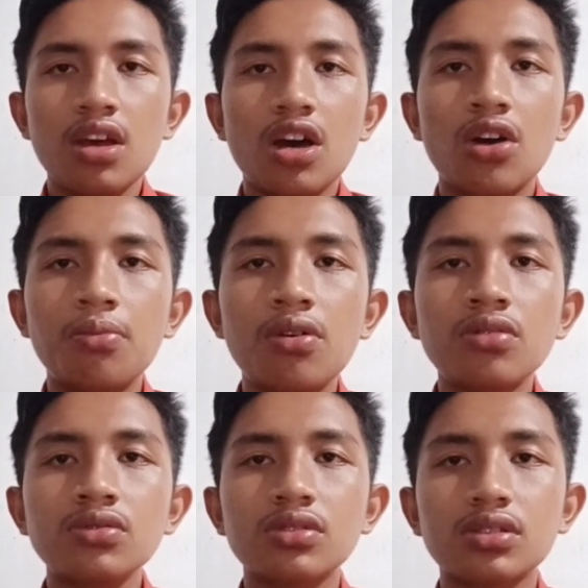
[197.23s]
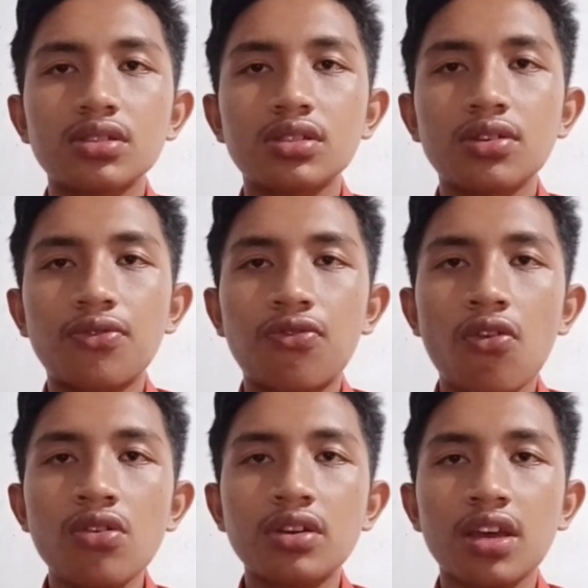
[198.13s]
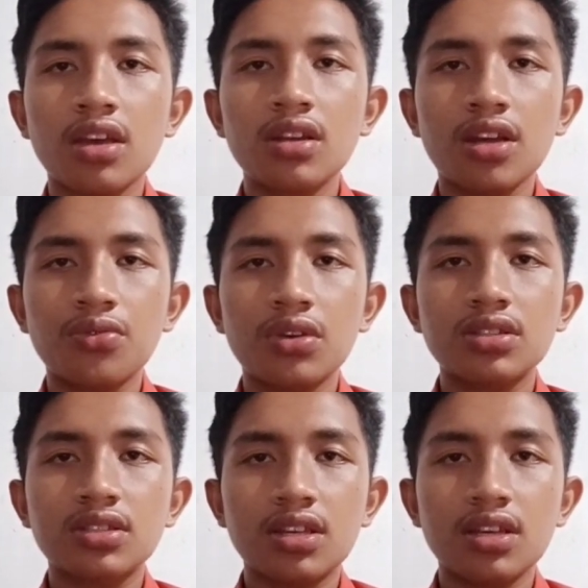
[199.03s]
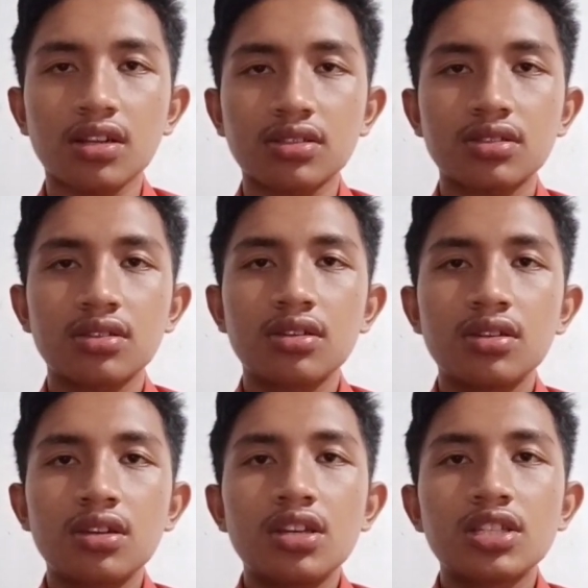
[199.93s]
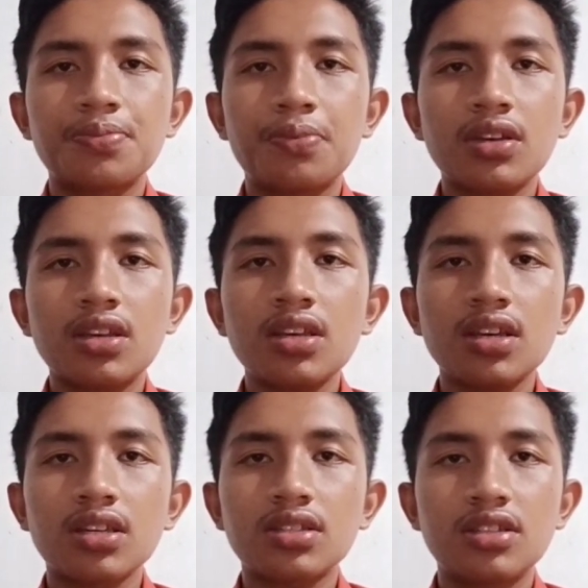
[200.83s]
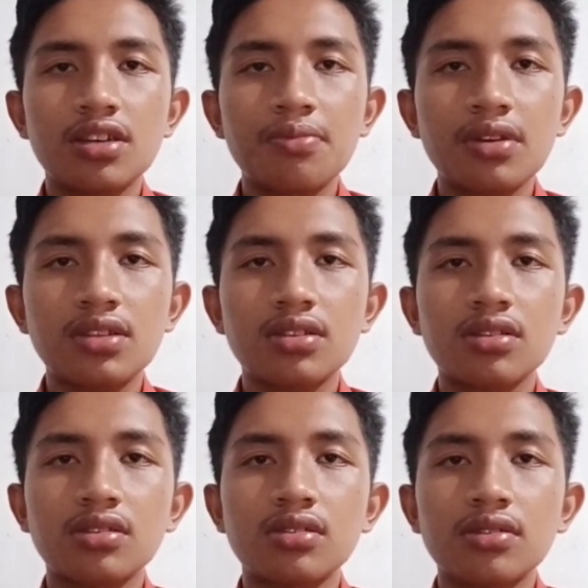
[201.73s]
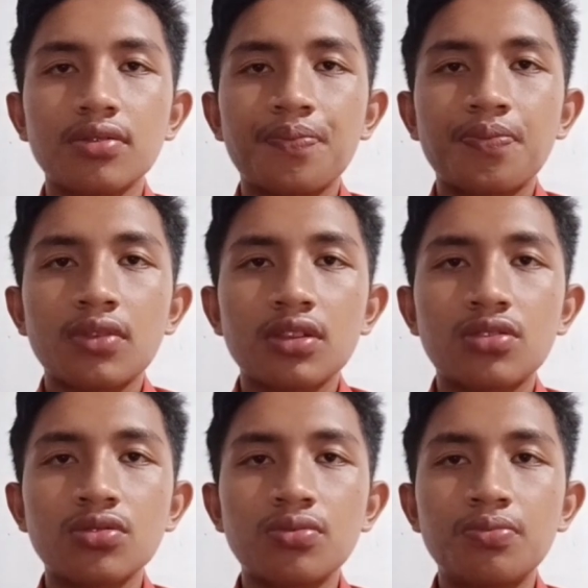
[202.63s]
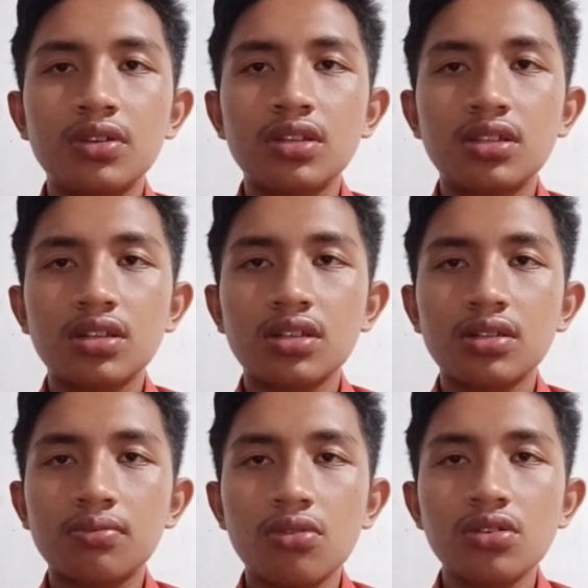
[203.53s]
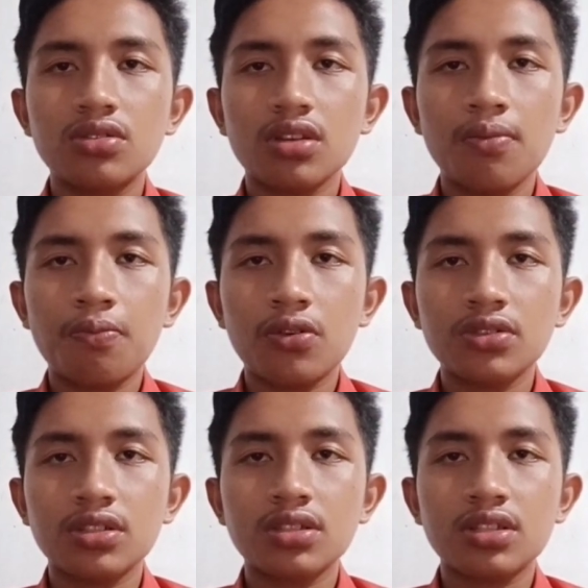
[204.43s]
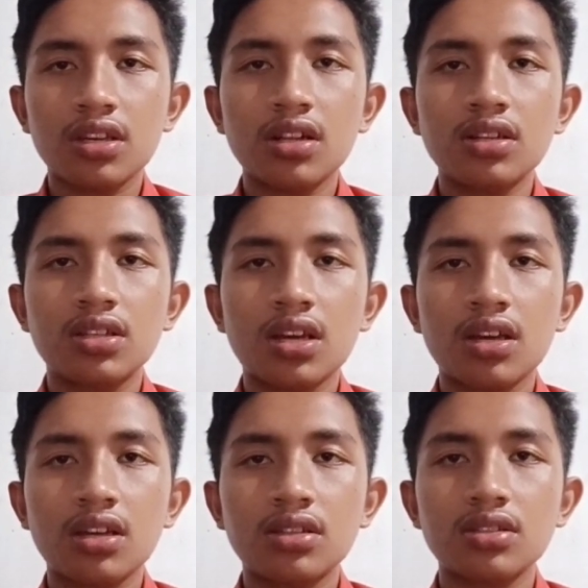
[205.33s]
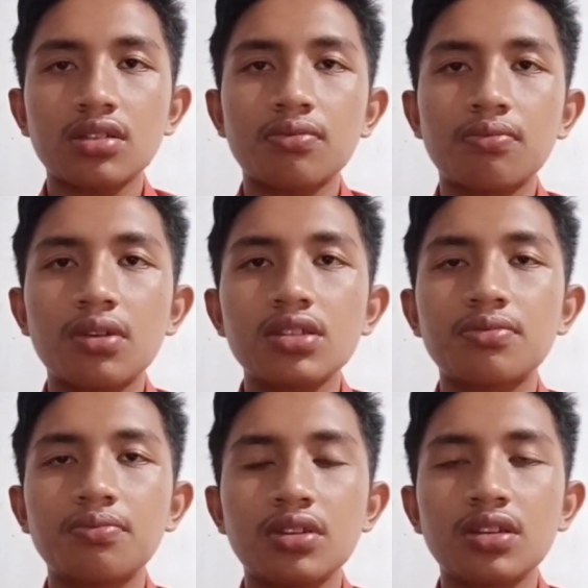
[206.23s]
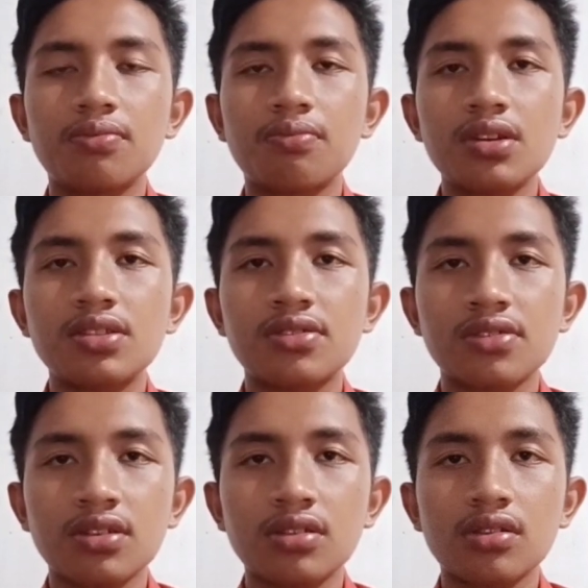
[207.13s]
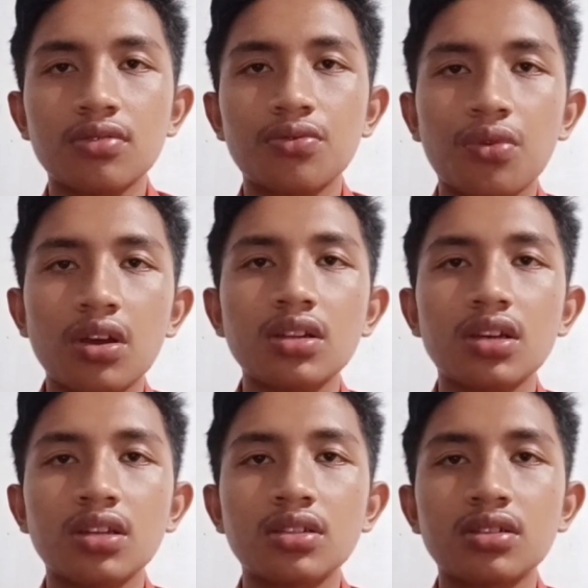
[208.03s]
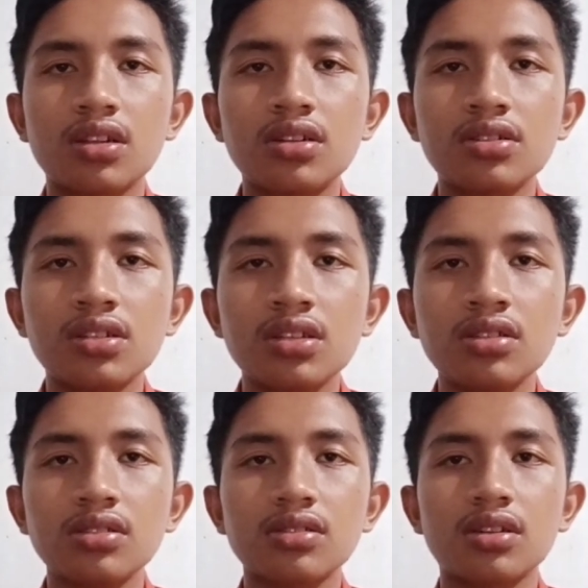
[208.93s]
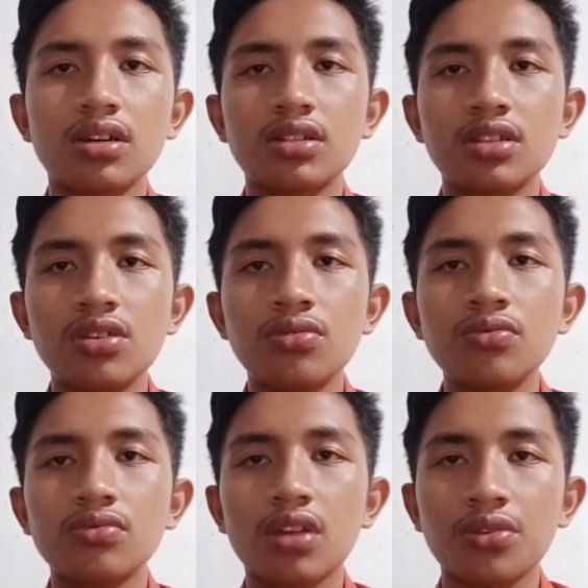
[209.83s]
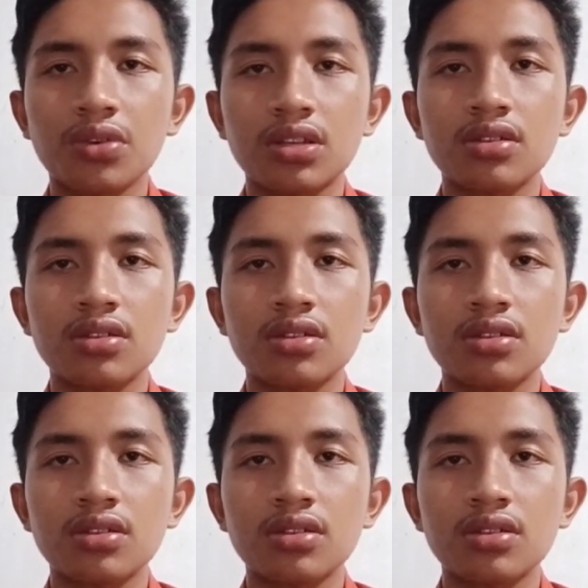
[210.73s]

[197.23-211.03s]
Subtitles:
Among the 4 key language skills, speaking is deemed to be the most important skill that must be mastered while in learning a new language.